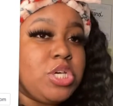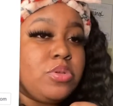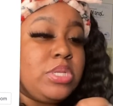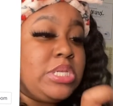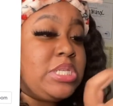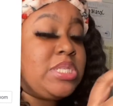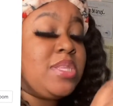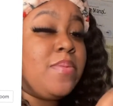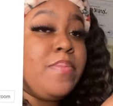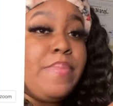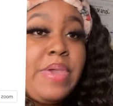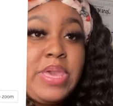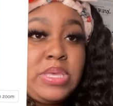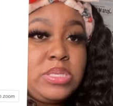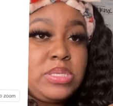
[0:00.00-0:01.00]
This is the
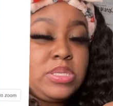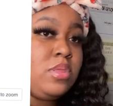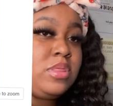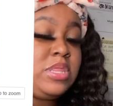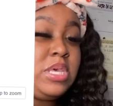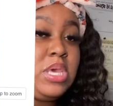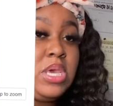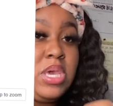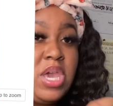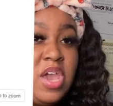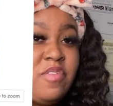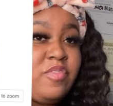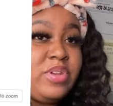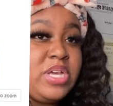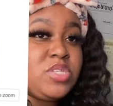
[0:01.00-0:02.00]
best thing
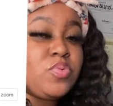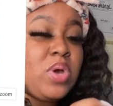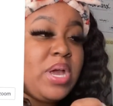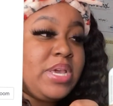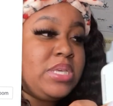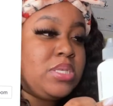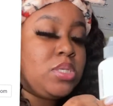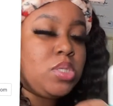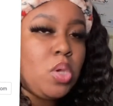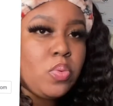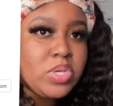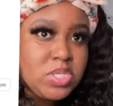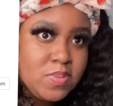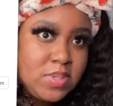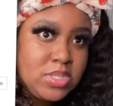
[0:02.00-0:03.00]
ever. That's why it's so
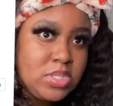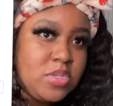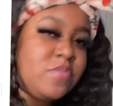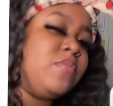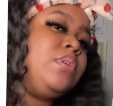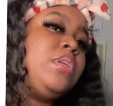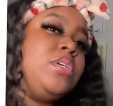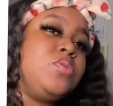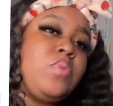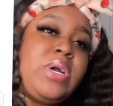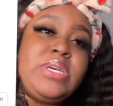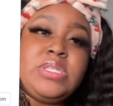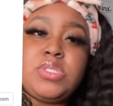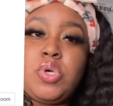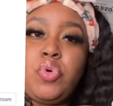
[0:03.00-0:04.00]
expensive, and that's why
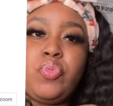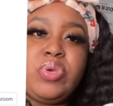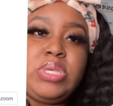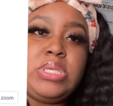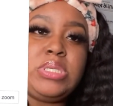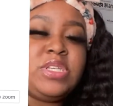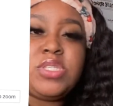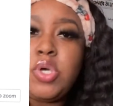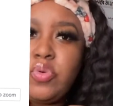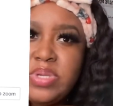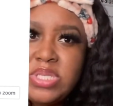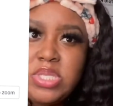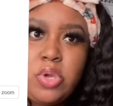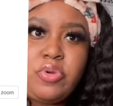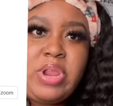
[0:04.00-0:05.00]
it's always
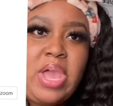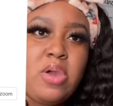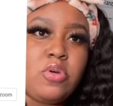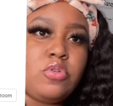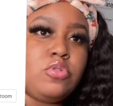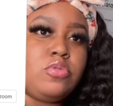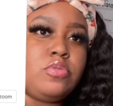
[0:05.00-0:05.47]
sold out,